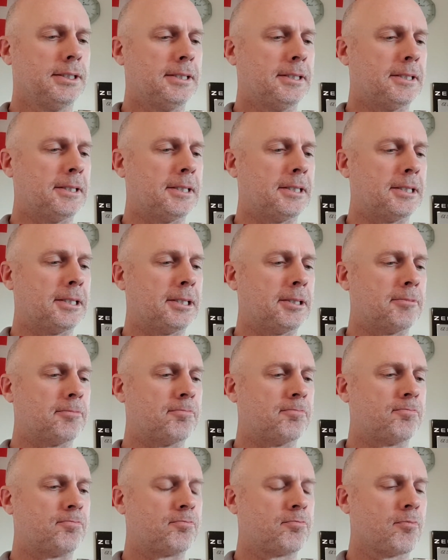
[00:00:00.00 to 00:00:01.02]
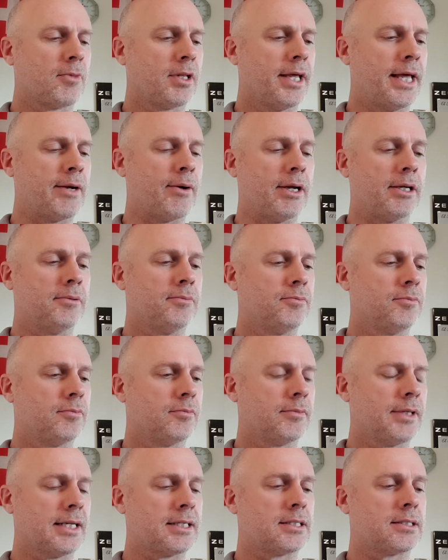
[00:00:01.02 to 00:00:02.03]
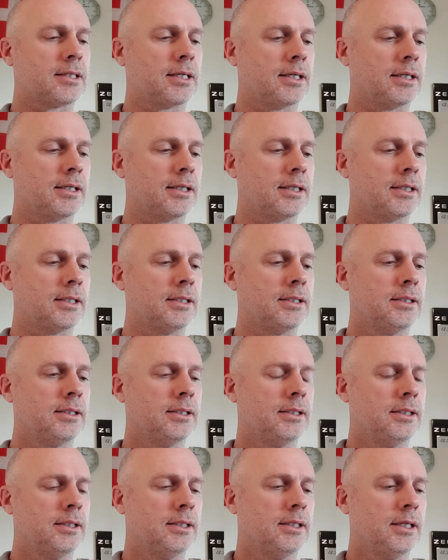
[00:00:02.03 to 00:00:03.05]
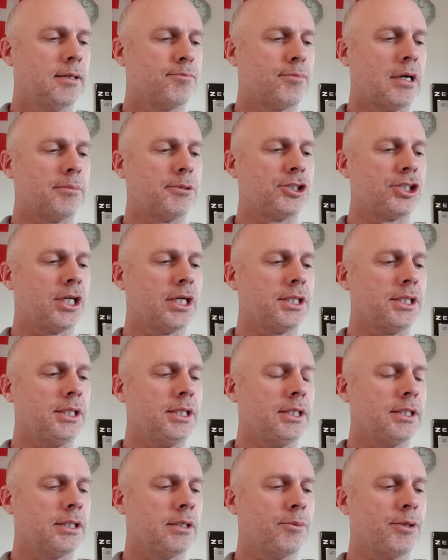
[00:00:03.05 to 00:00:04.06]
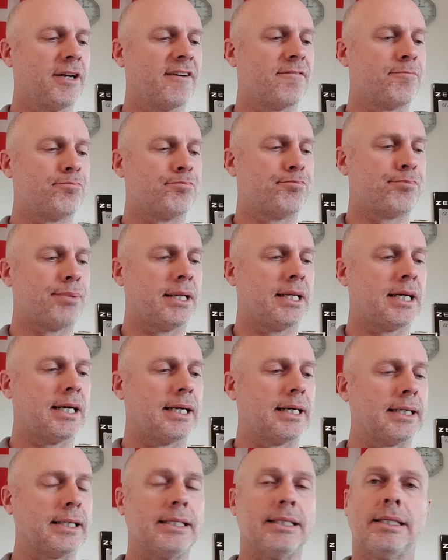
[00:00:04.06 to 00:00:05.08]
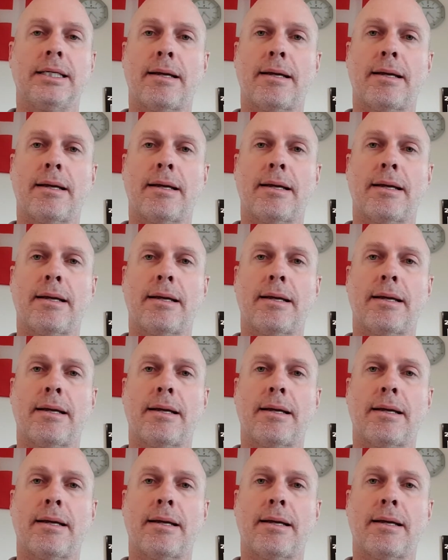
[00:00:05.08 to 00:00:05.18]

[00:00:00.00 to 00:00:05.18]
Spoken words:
Anyway, that's Parmigiani. Then we have Panerai,